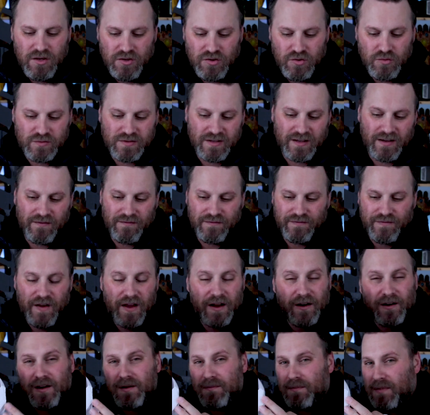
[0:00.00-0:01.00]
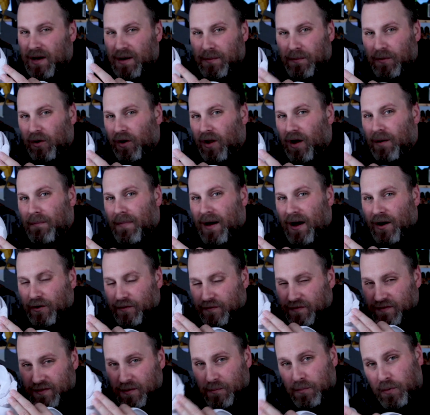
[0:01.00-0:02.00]
using very minimal amount
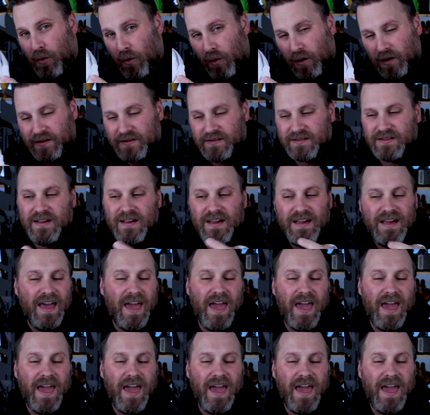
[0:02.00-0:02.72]
of supports,